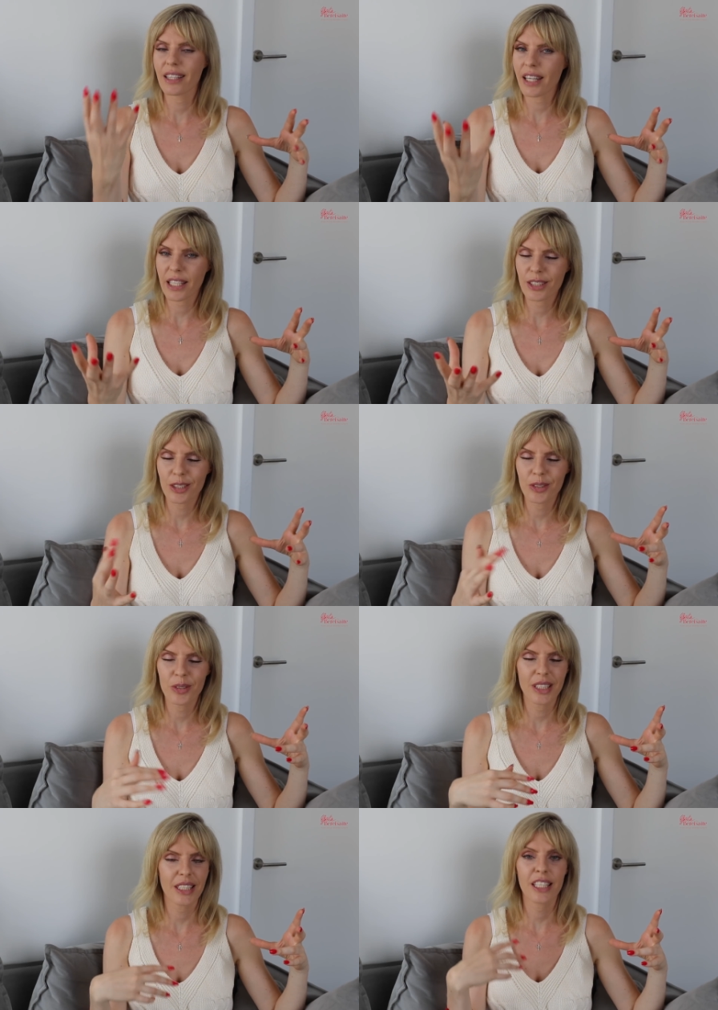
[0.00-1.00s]
likes
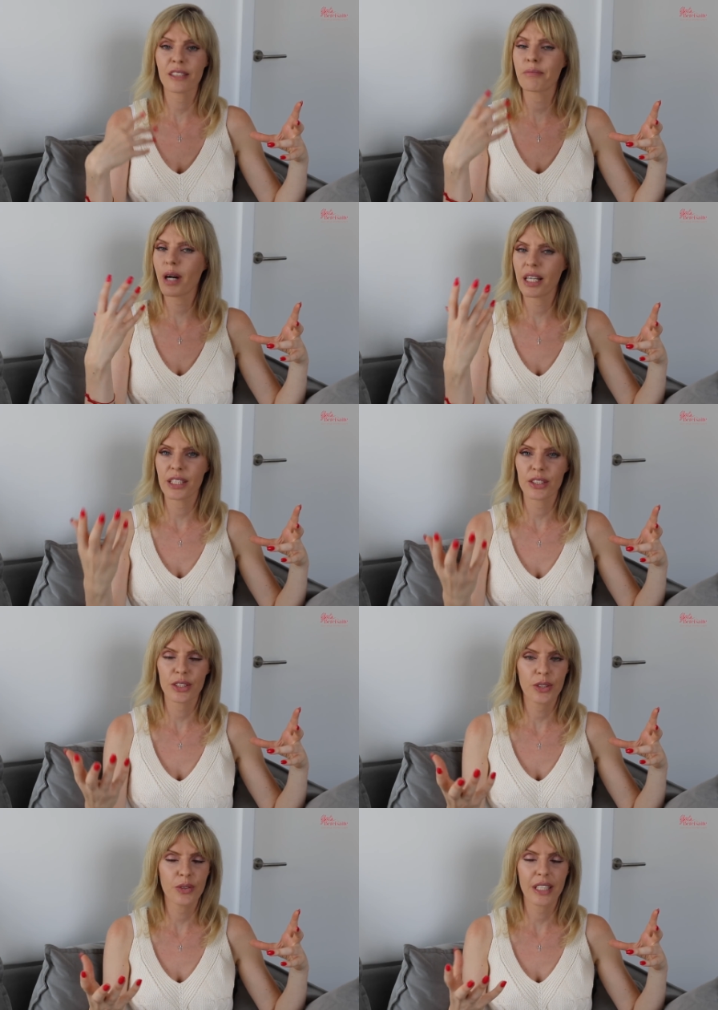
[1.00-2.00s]
you and he
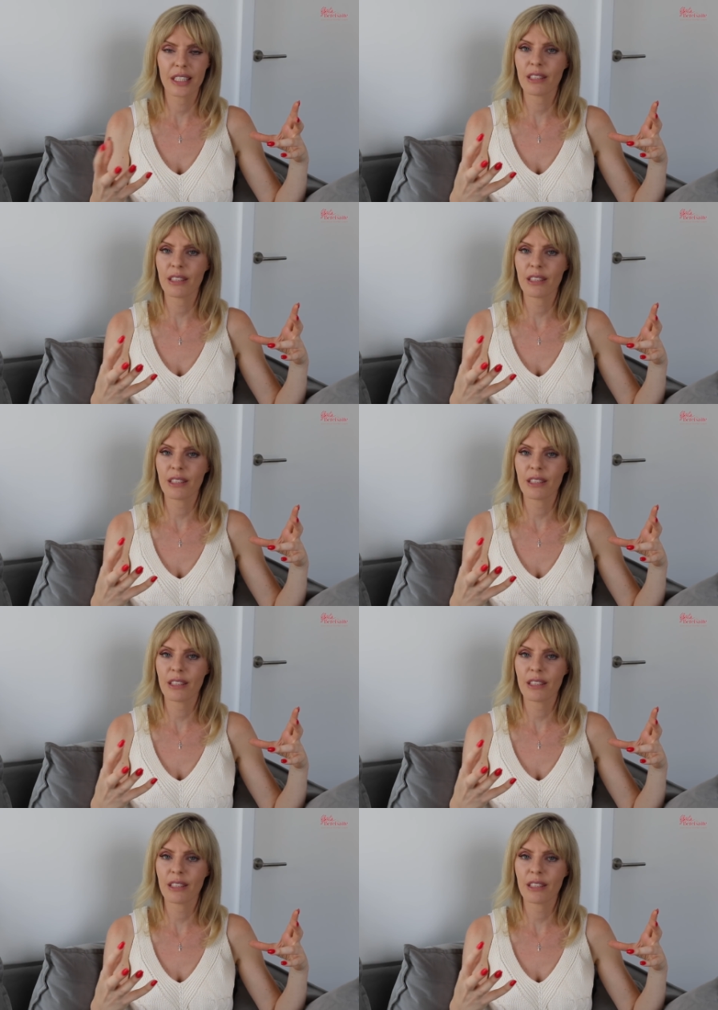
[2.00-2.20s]
admires you and